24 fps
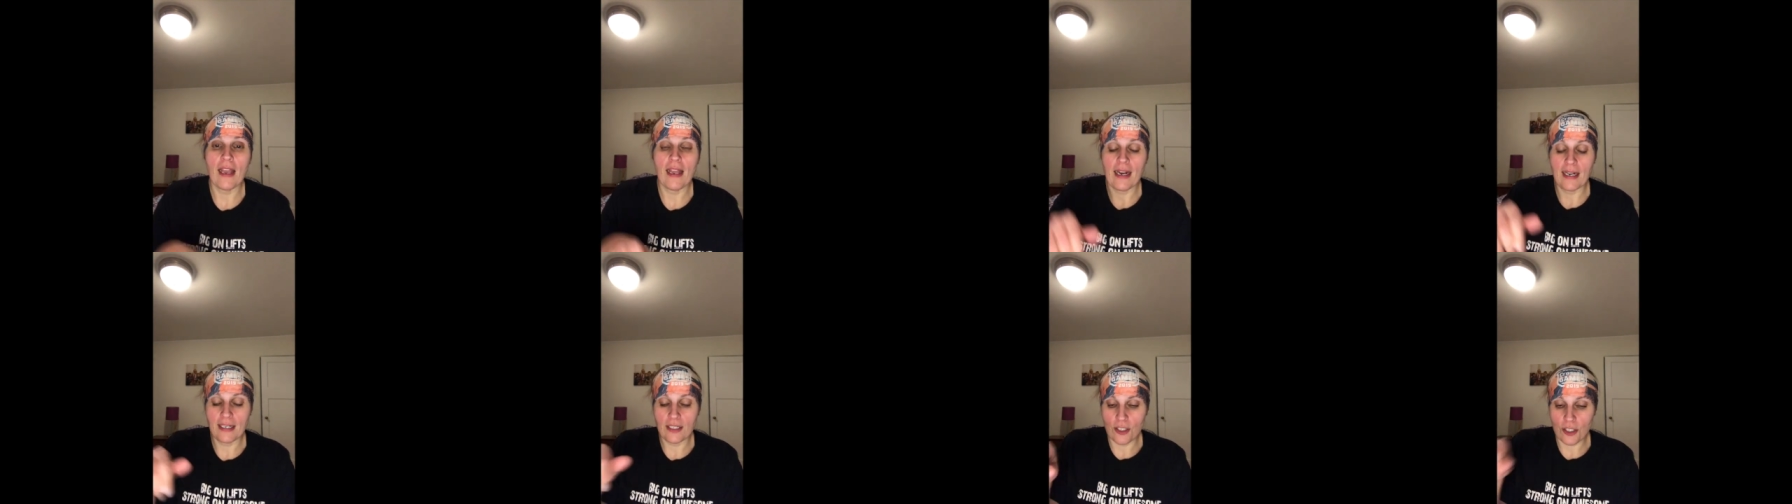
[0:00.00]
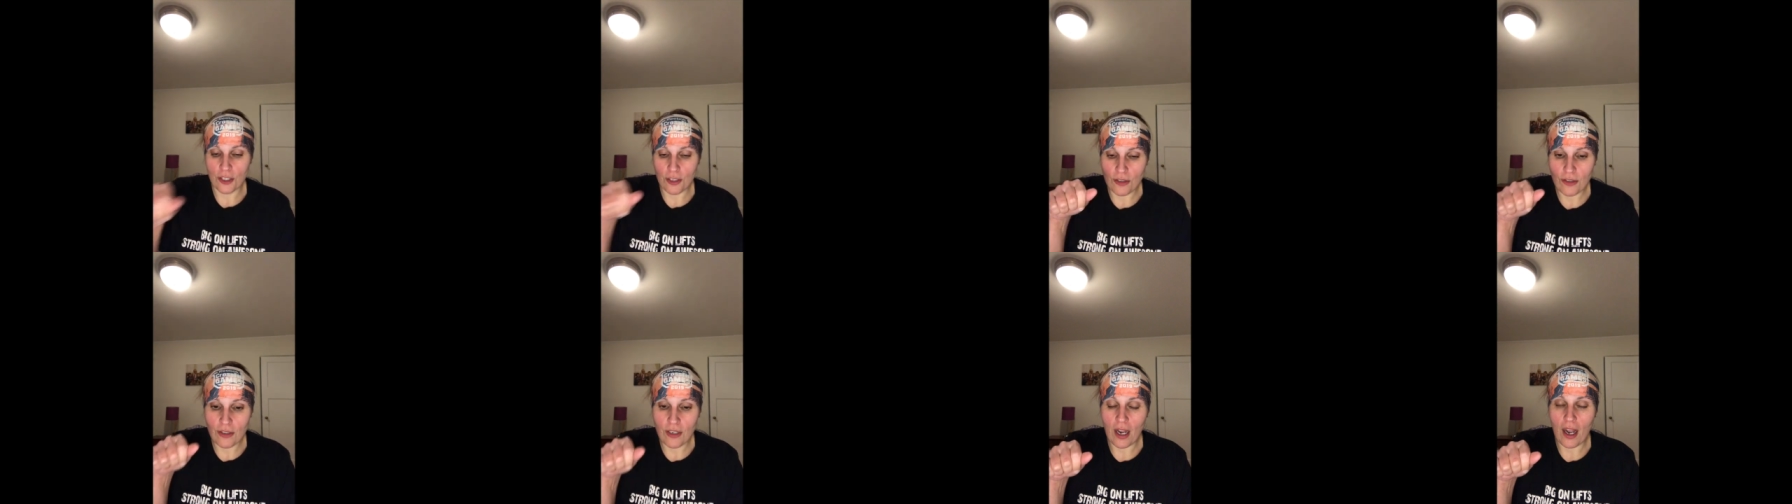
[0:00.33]
And I
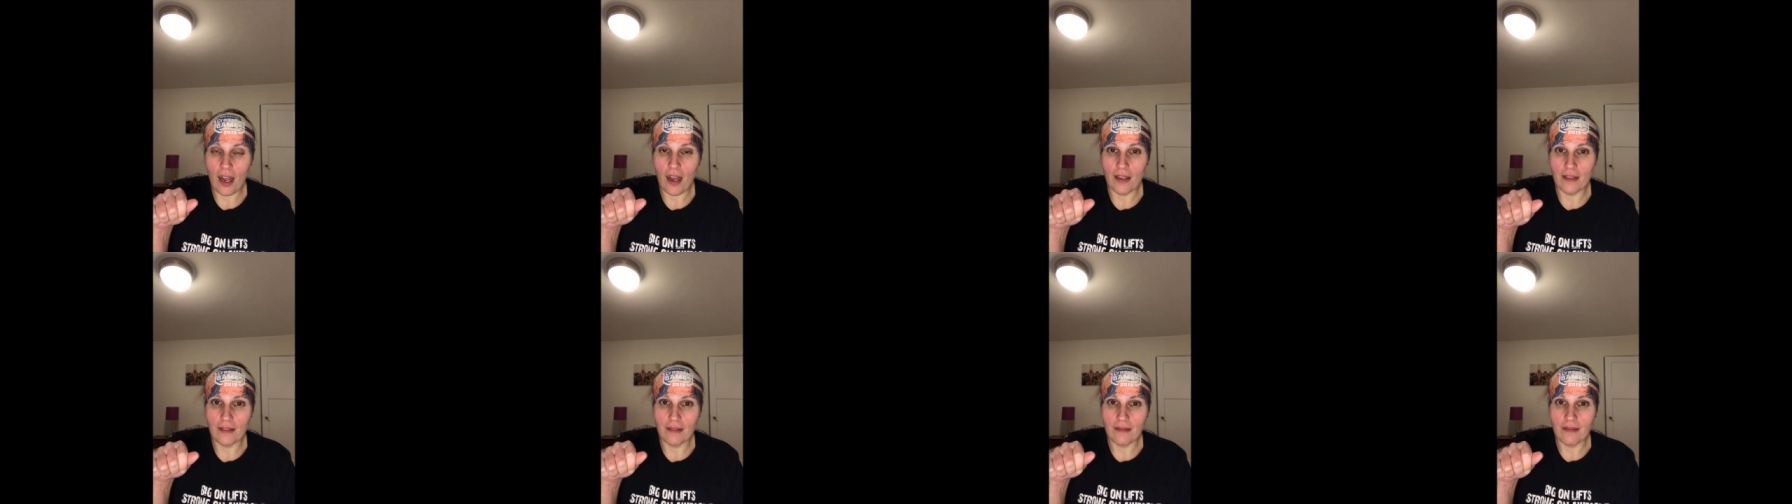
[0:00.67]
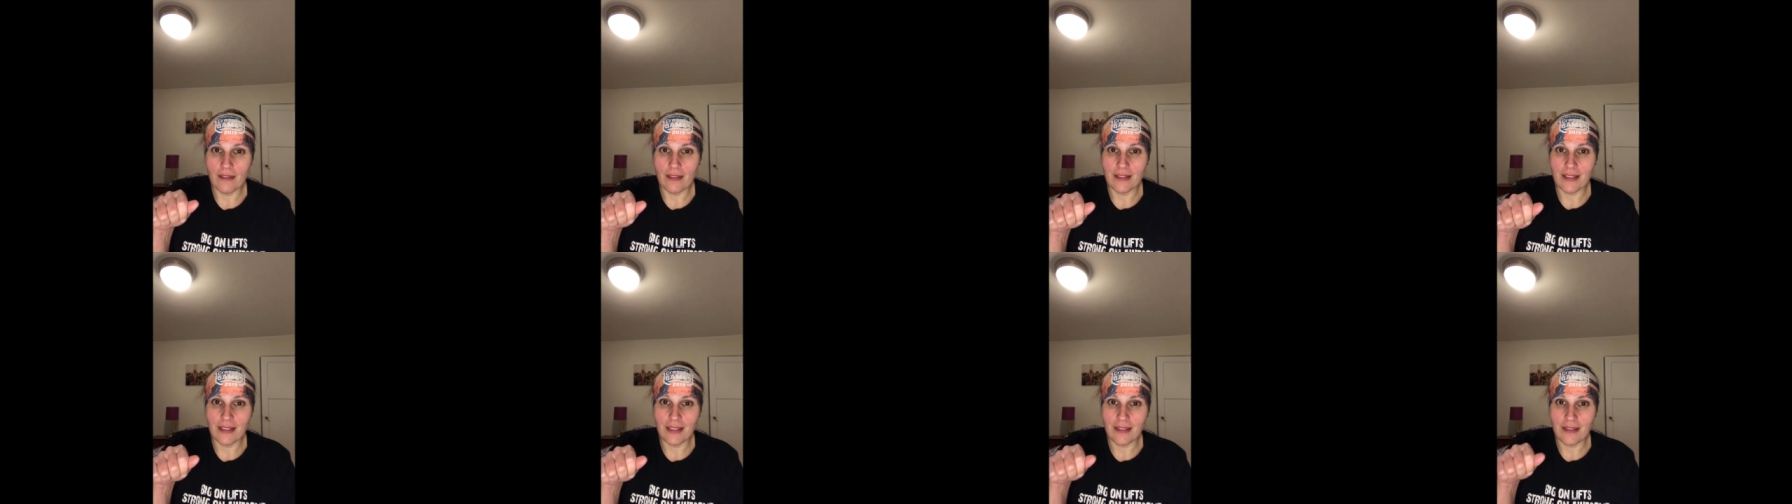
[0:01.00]
turned on
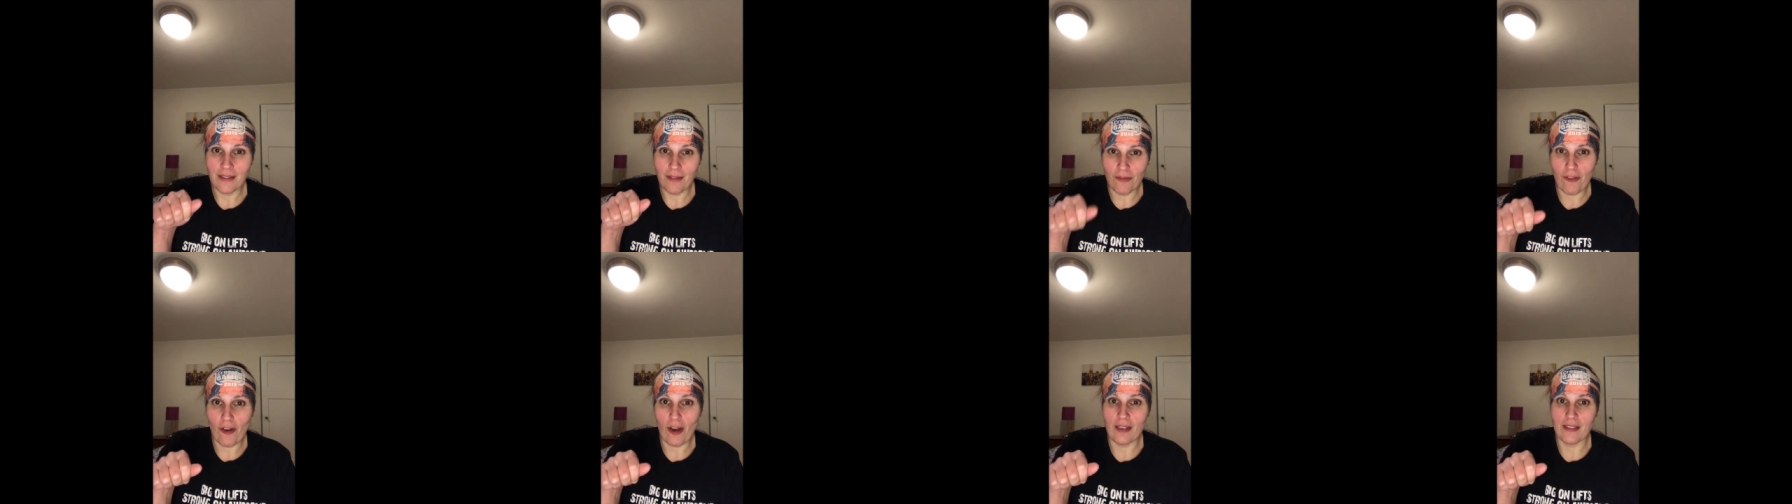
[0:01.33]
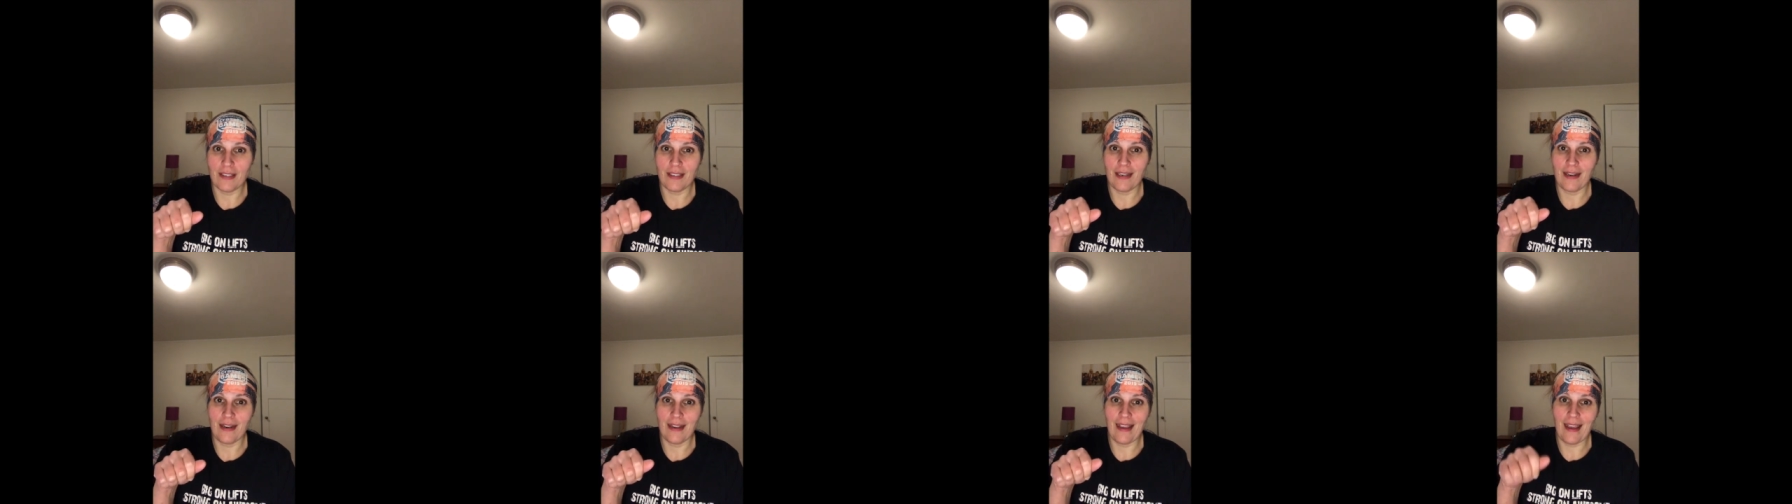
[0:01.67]
this, the
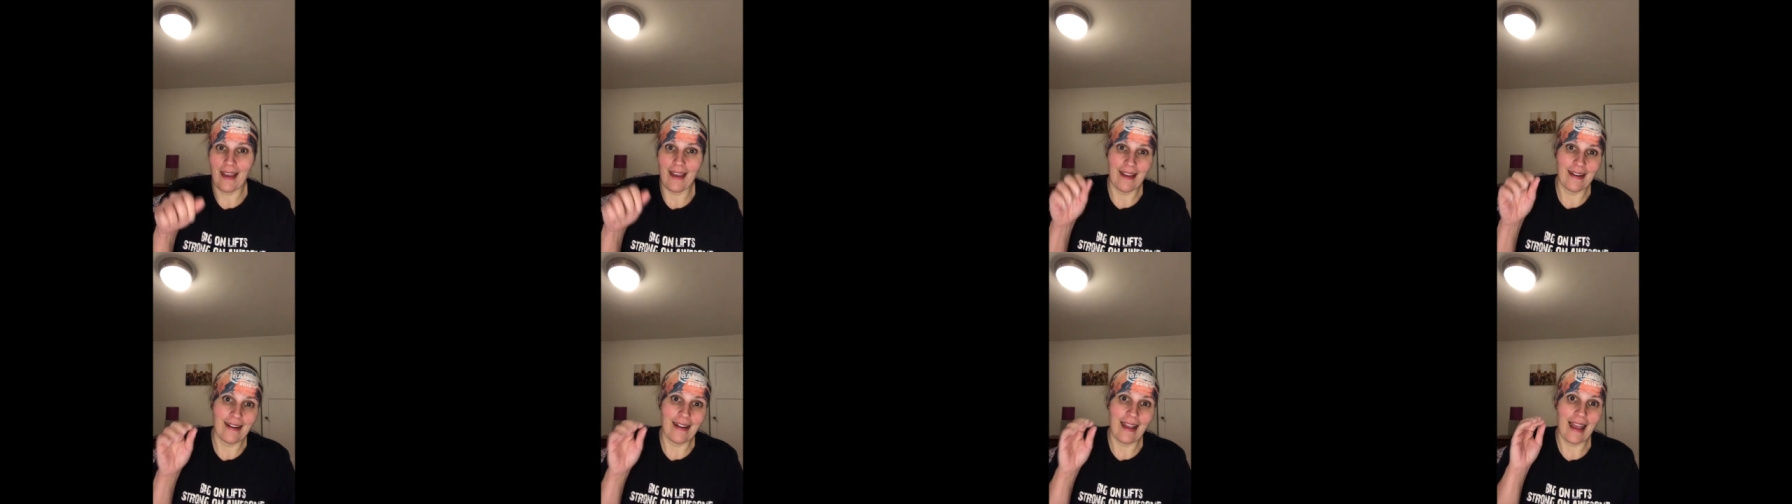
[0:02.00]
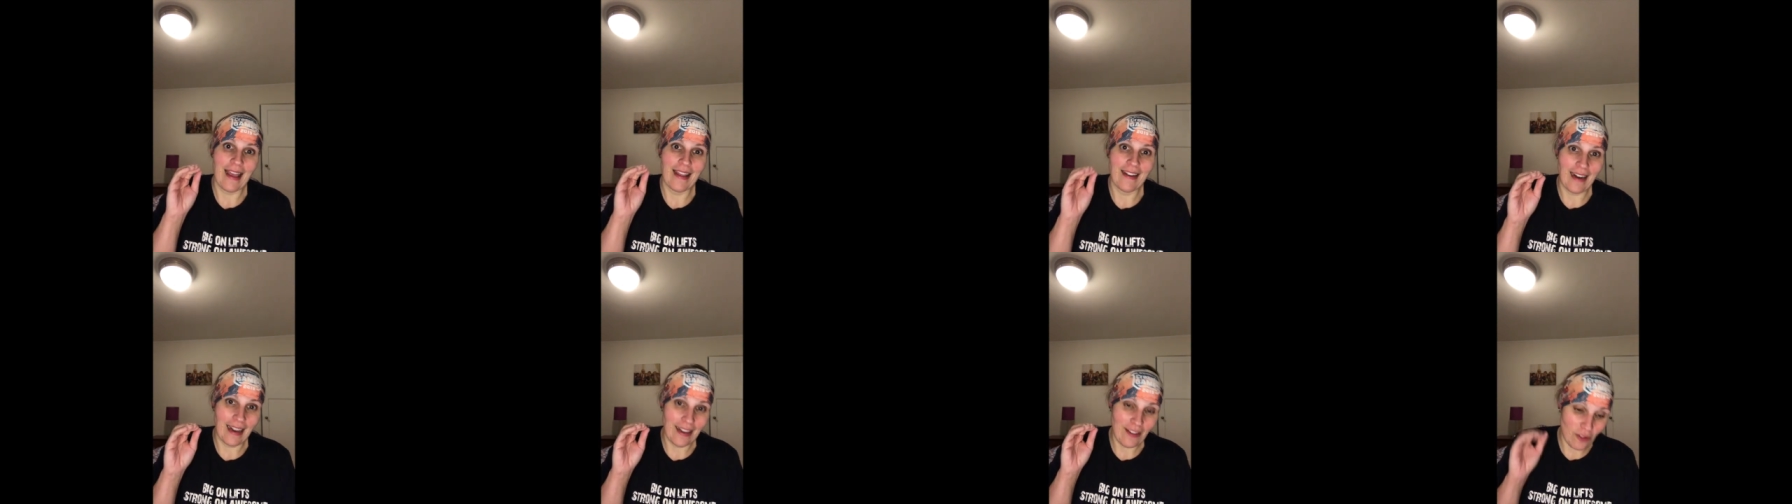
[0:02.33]
faucet again
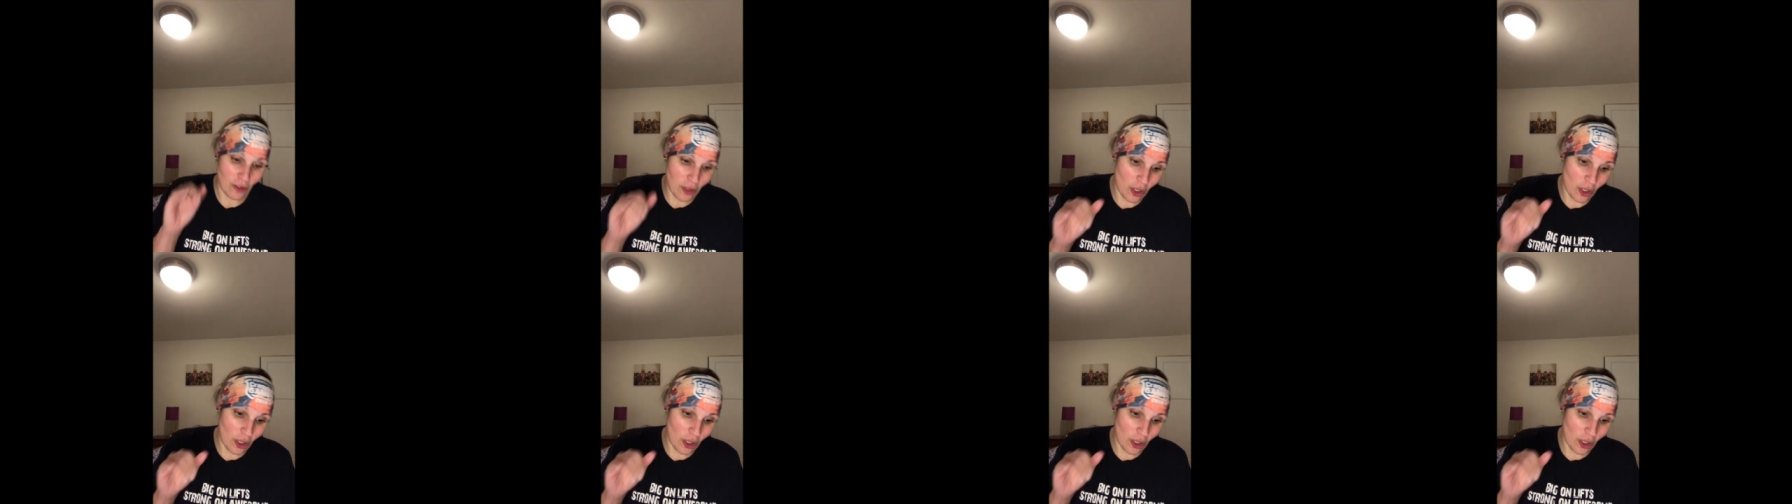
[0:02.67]
and I